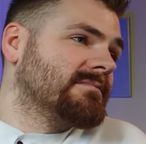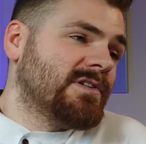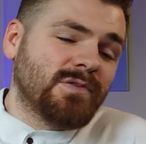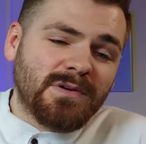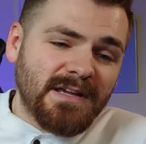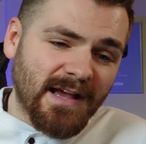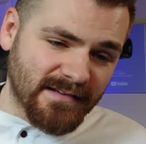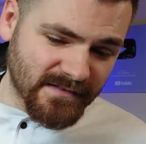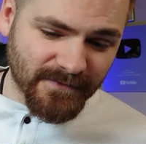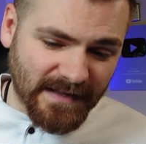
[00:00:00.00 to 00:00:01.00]
Mizuki
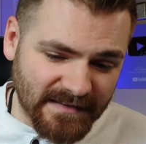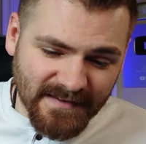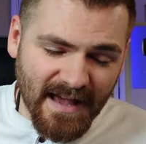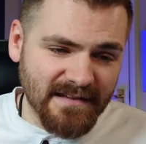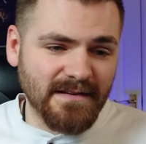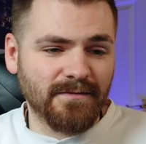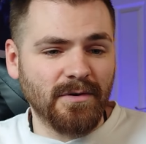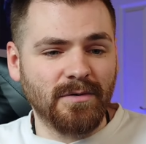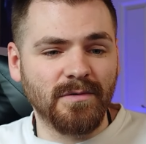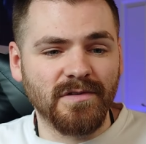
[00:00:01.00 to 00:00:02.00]
has fantastic
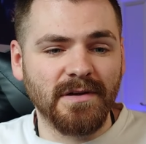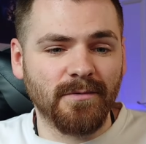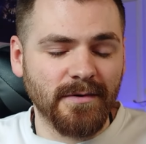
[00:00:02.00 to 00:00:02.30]
vocals and it